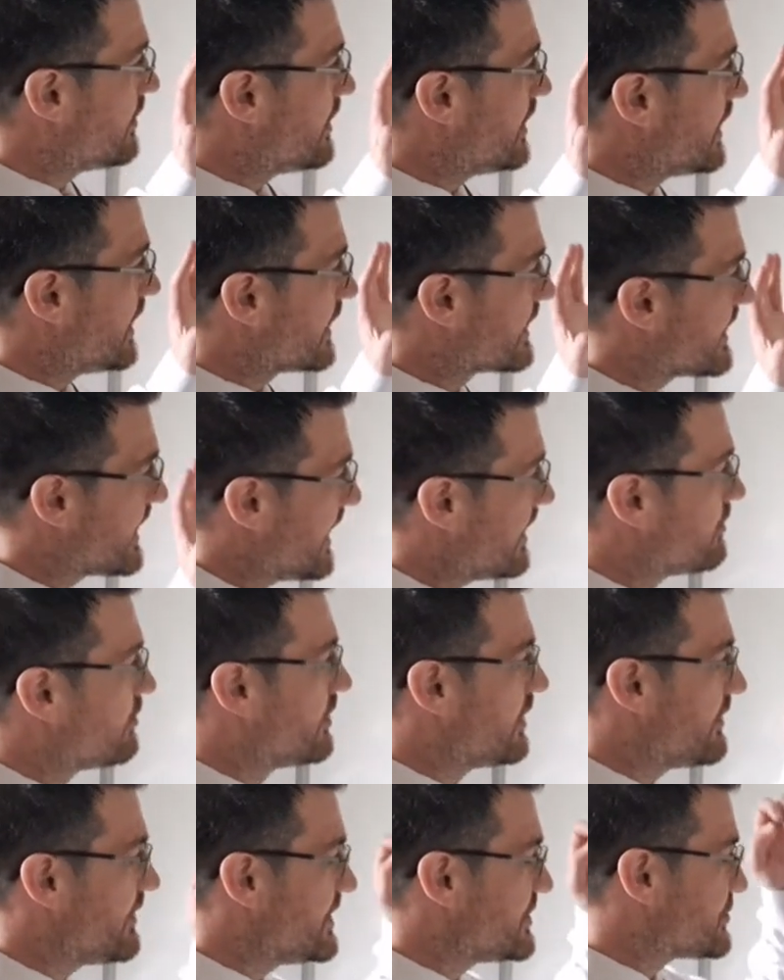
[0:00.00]
again,
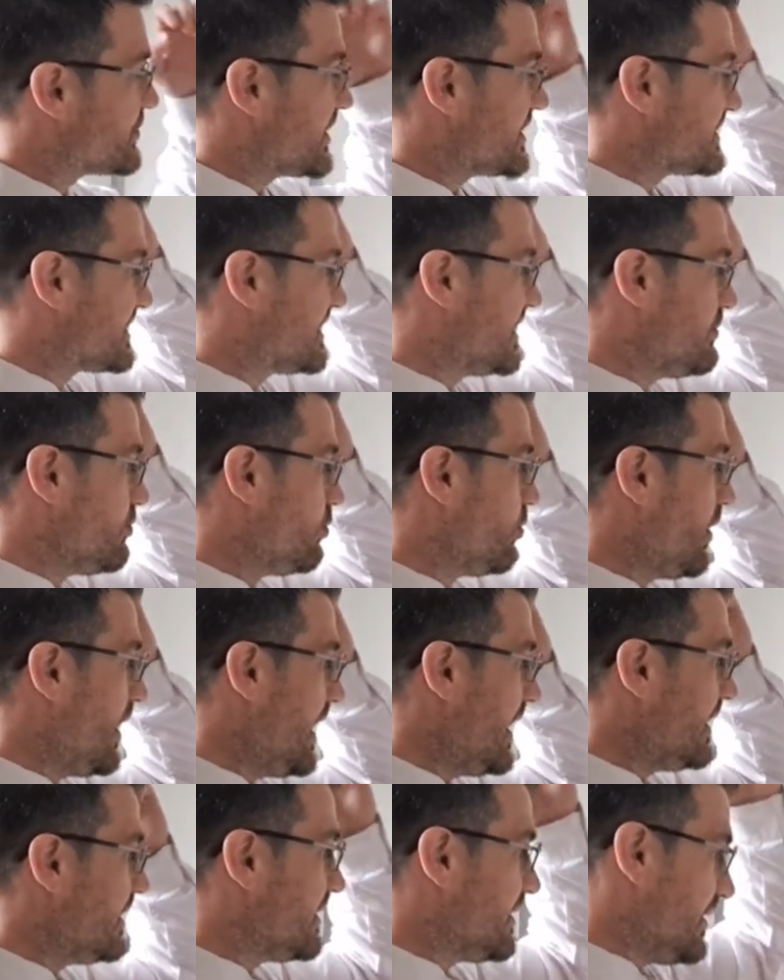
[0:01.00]
we're interested in
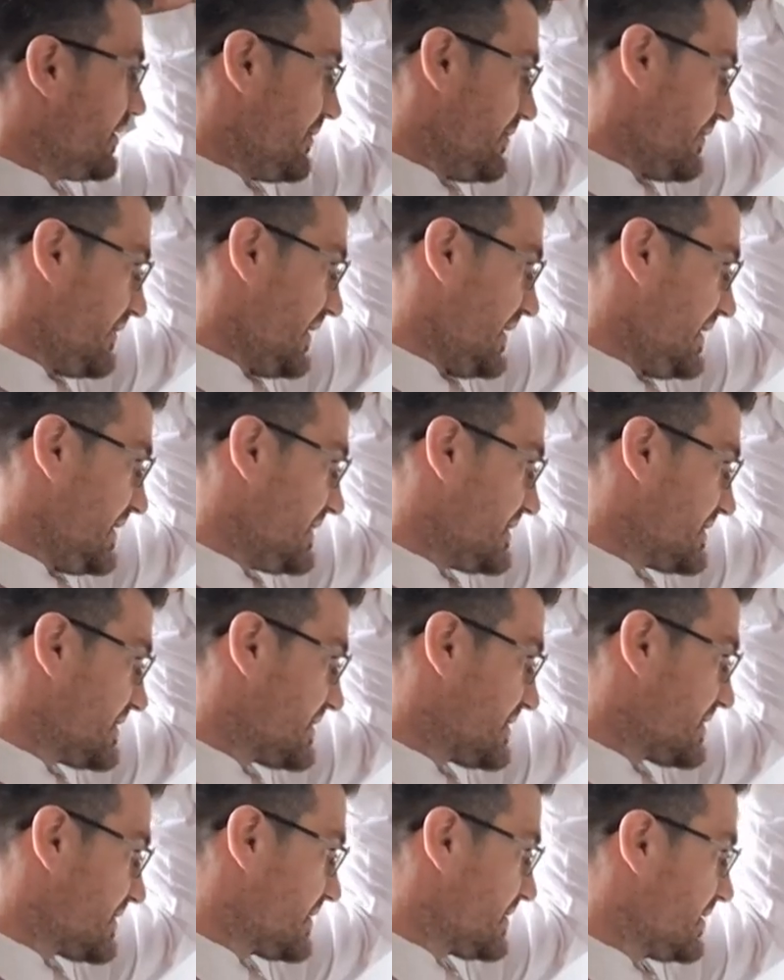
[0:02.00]
when
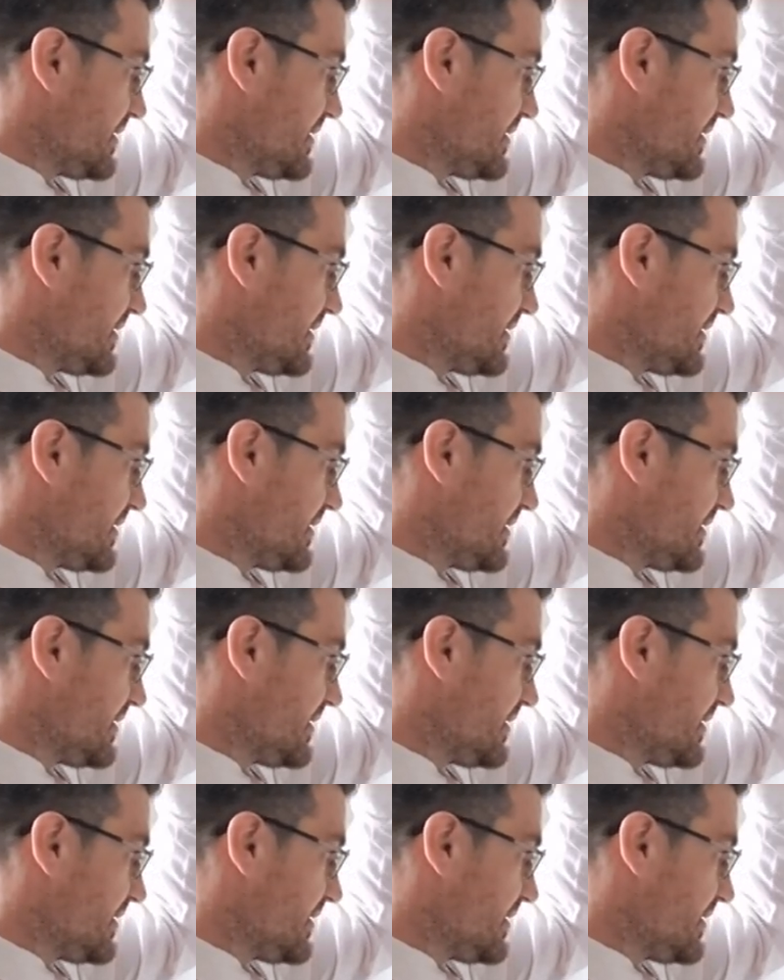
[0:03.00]
this